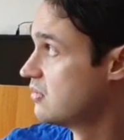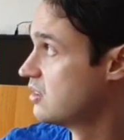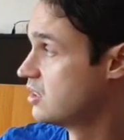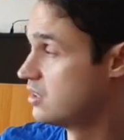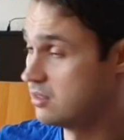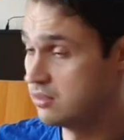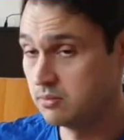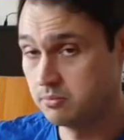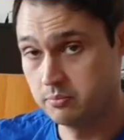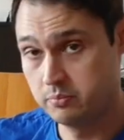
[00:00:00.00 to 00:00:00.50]

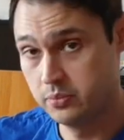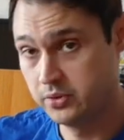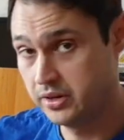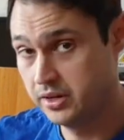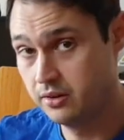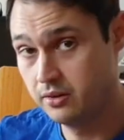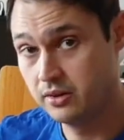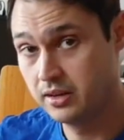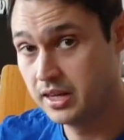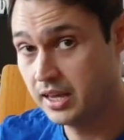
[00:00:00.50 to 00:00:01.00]
it's
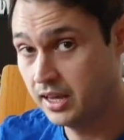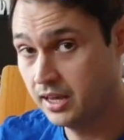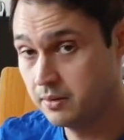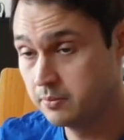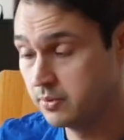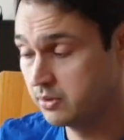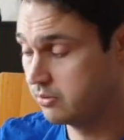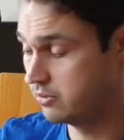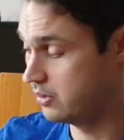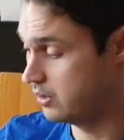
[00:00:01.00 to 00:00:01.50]
pretty okay,
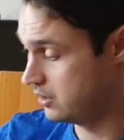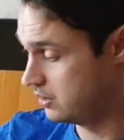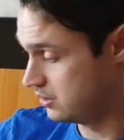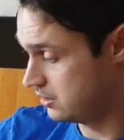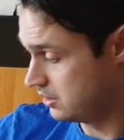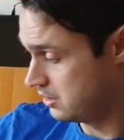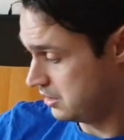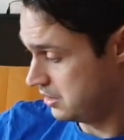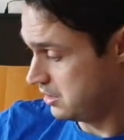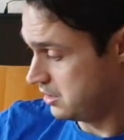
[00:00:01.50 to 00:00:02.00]
my friend.
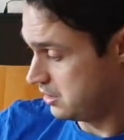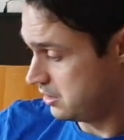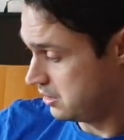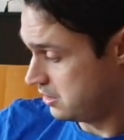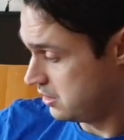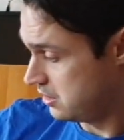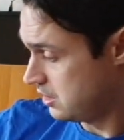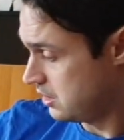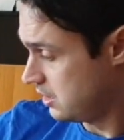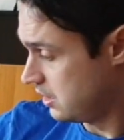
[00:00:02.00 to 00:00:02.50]

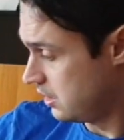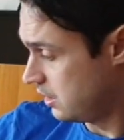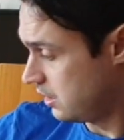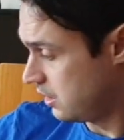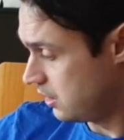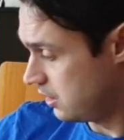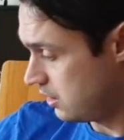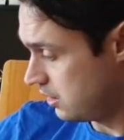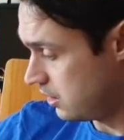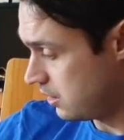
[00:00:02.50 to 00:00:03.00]

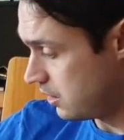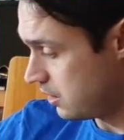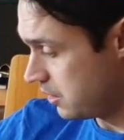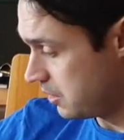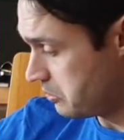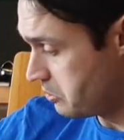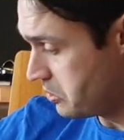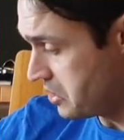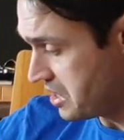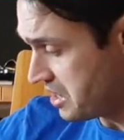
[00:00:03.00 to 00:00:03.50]

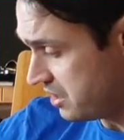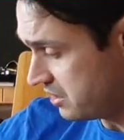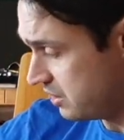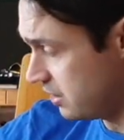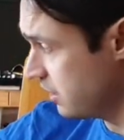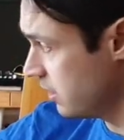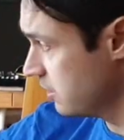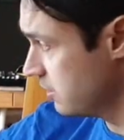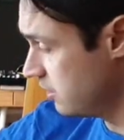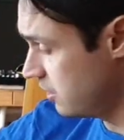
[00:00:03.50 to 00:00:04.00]
And what else I
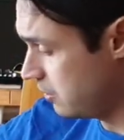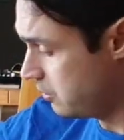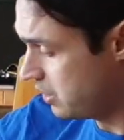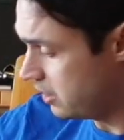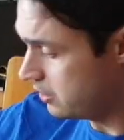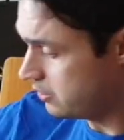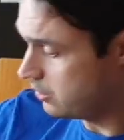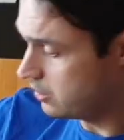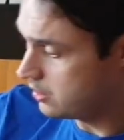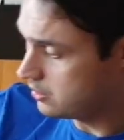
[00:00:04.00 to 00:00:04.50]
can say?
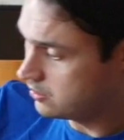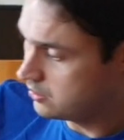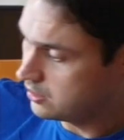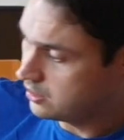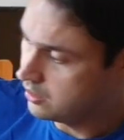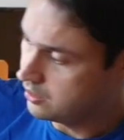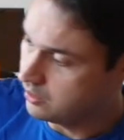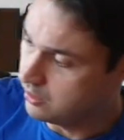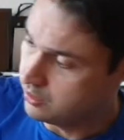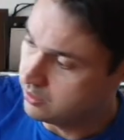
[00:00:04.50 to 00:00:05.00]
Well, you can see
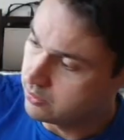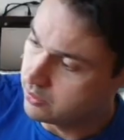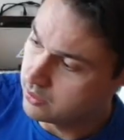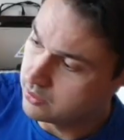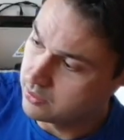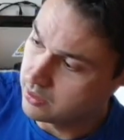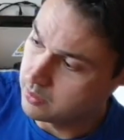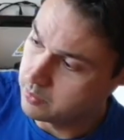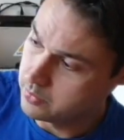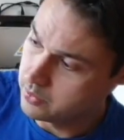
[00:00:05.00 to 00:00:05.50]
here, for
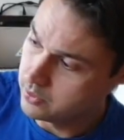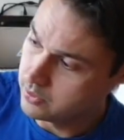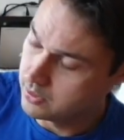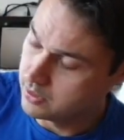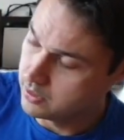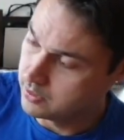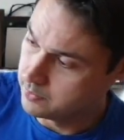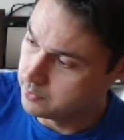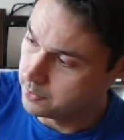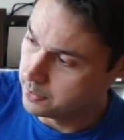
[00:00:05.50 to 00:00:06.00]
example,
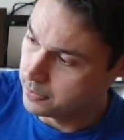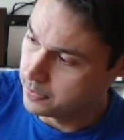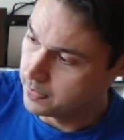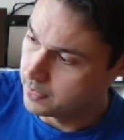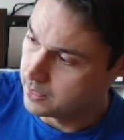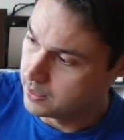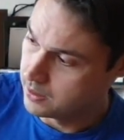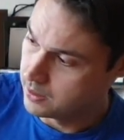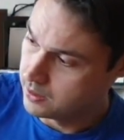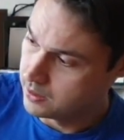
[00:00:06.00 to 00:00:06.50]
the
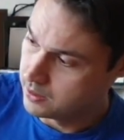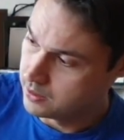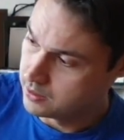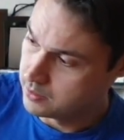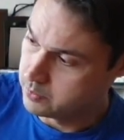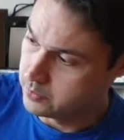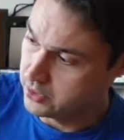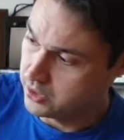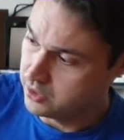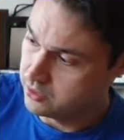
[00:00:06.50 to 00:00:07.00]

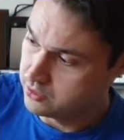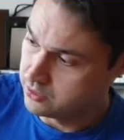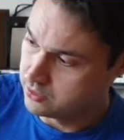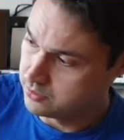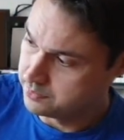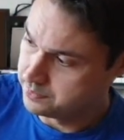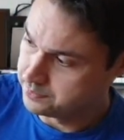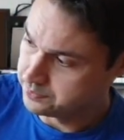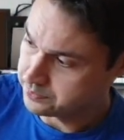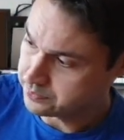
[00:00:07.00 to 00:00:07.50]
bridge.
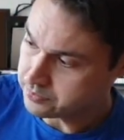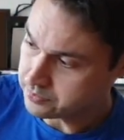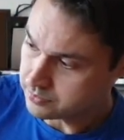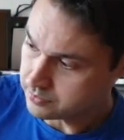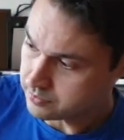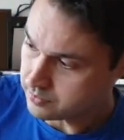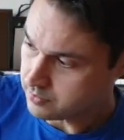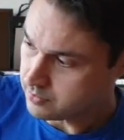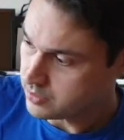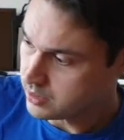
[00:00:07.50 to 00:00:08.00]

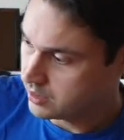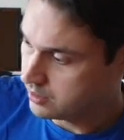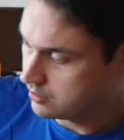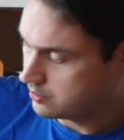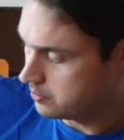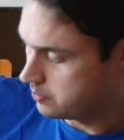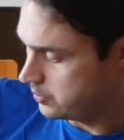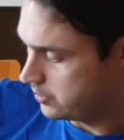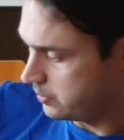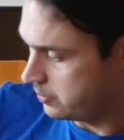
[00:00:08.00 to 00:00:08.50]

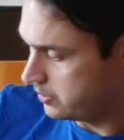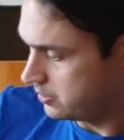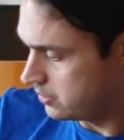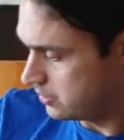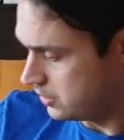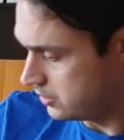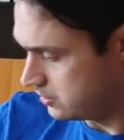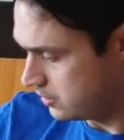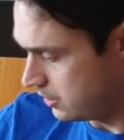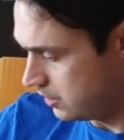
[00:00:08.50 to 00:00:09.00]

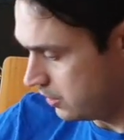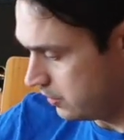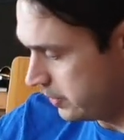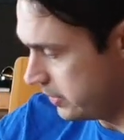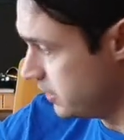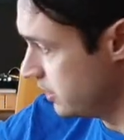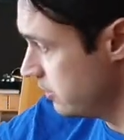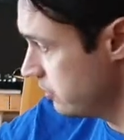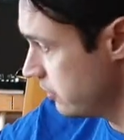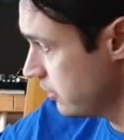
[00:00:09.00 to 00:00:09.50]
It's a little
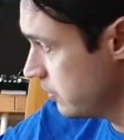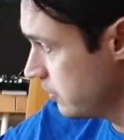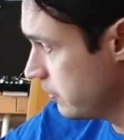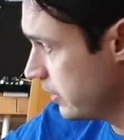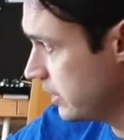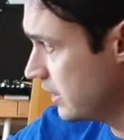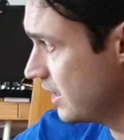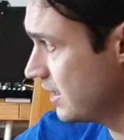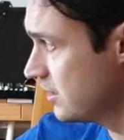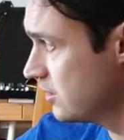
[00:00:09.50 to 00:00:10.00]
bit different,
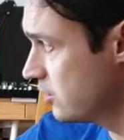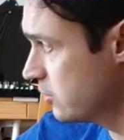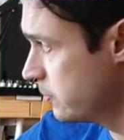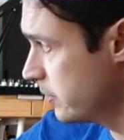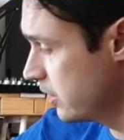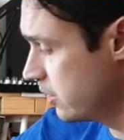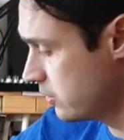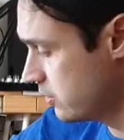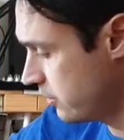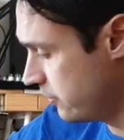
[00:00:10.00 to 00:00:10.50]
but that just
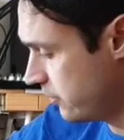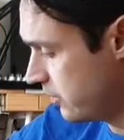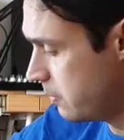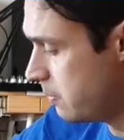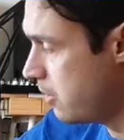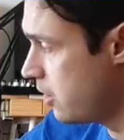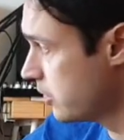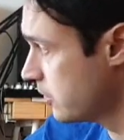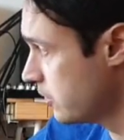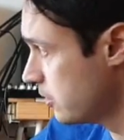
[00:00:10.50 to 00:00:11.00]
because of the
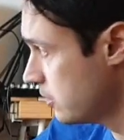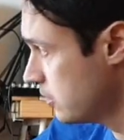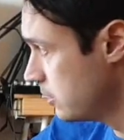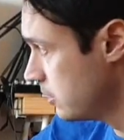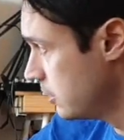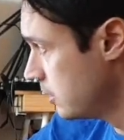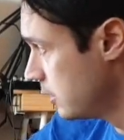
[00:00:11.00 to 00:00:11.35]
model